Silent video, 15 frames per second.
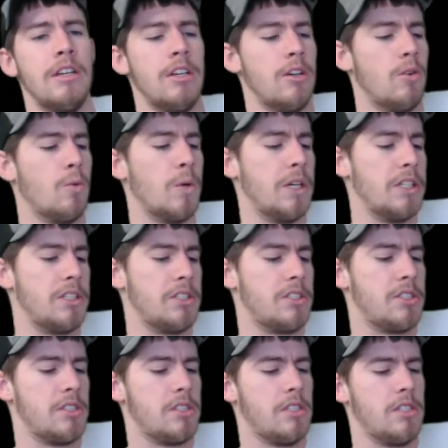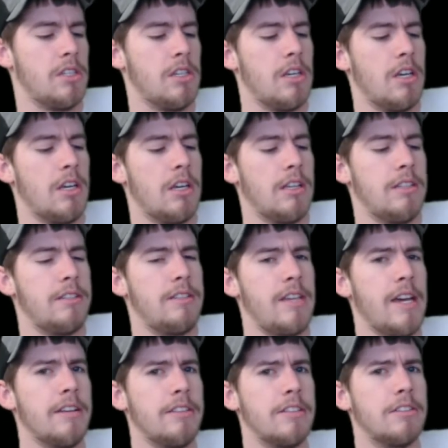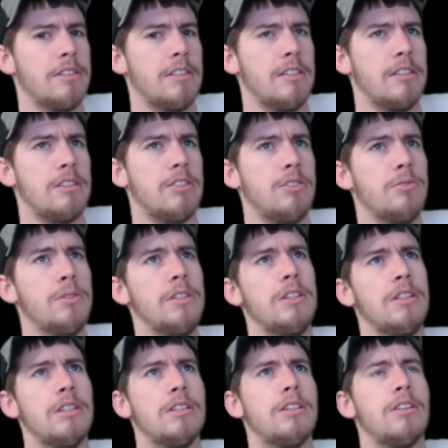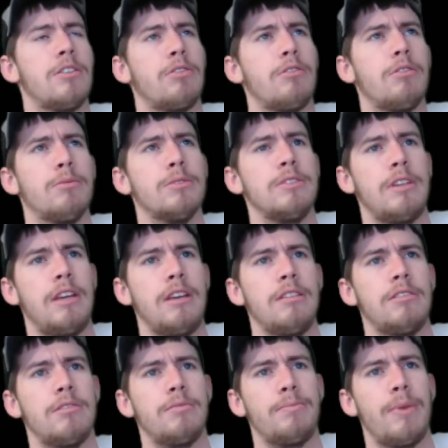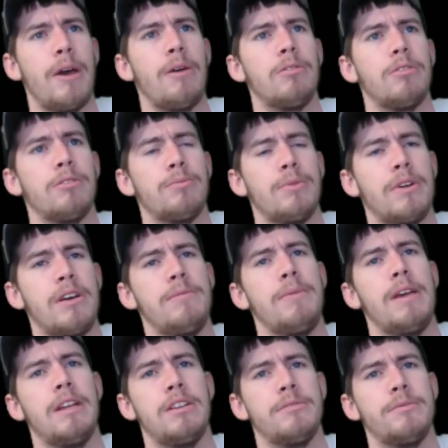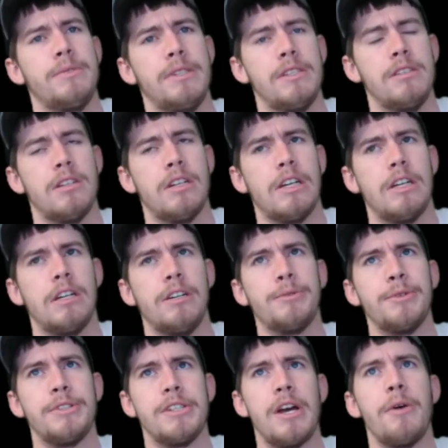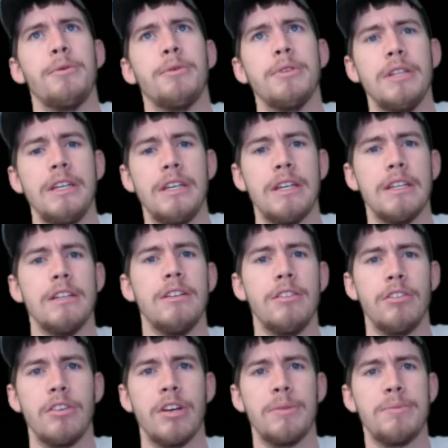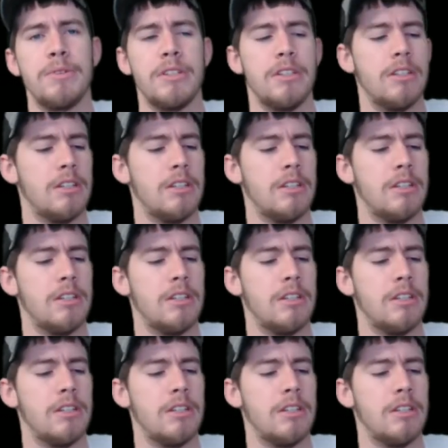which technically, doing the Thermaltake's power supply management, which I will link in the description,